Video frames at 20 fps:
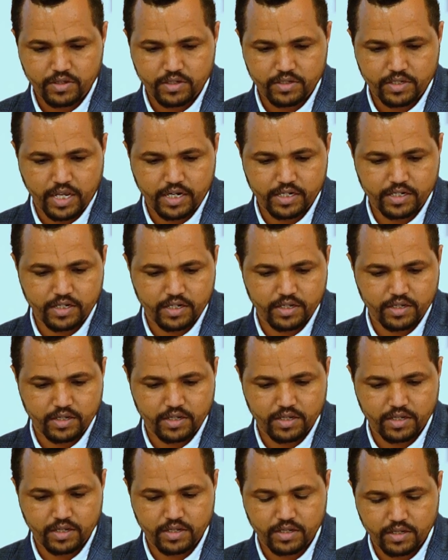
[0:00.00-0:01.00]
third
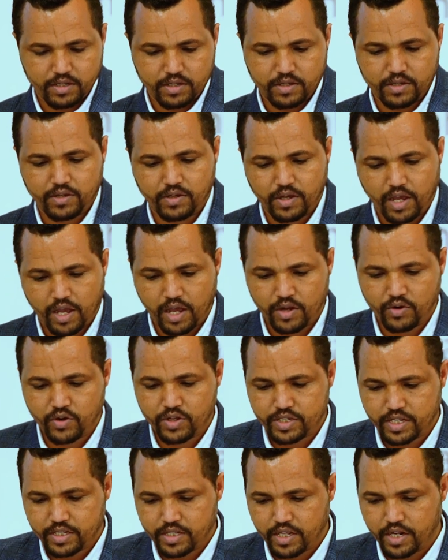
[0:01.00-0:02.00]

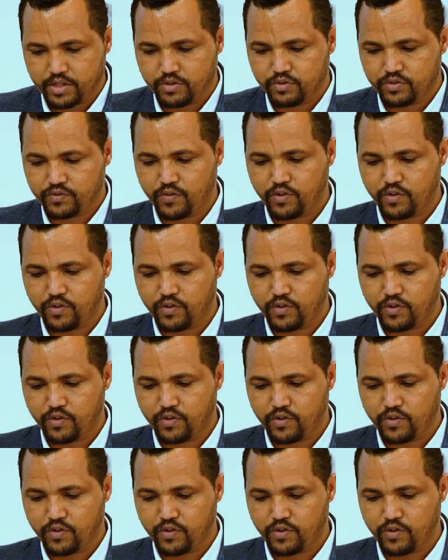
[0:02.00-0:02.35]
Adolescent and Youth